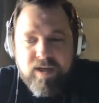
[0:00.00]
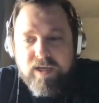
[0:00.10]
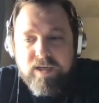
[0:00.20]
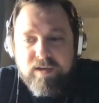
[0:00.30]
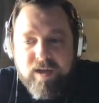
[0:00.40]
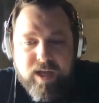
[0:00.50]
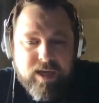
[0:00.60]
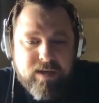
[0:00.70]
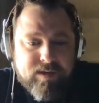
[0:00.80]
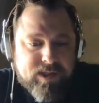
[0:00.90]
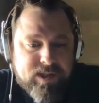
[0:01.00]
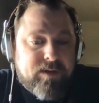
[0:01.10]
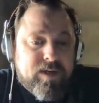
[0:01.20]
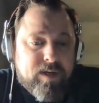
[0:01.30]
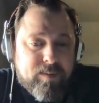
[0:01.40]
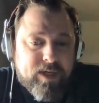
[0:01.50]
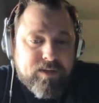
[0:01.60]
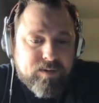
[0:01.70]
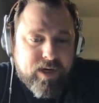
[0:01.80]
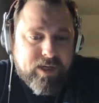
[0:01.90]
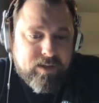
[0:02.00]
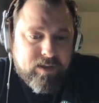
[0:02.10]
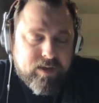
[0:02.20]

in a Cassandra database. Right?